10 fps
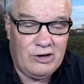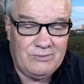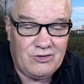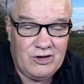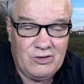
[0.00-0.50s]

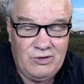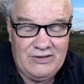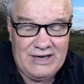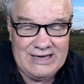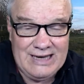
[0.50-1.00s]
so that when
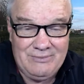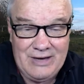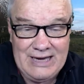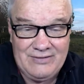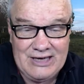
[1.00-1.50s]
they come
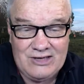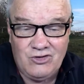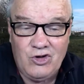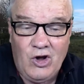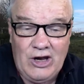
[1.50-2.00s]
back they can
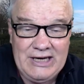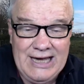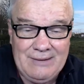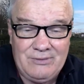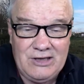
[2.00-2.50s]
tidy
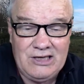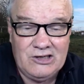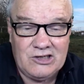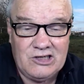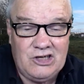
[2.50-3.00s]
up any
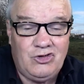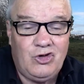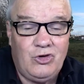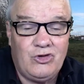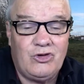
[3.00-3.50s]
little
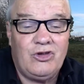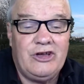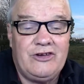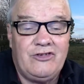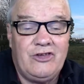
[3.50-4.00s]
issues and
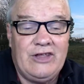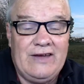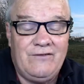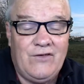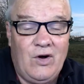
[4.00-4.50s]
things that they
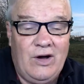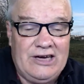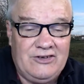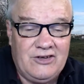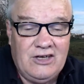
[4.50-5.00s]

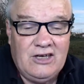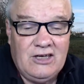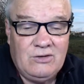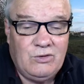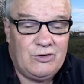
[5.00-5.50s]
find
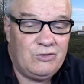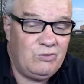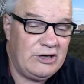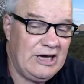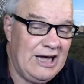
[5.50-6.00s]
with
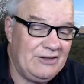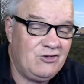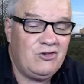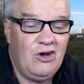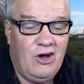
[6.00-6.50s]
regards
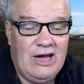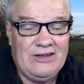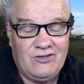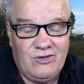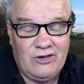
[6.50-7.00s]
to
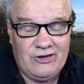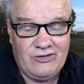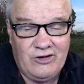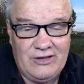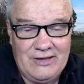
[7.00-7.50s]
heights and things
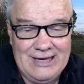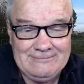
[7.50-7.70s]
like that.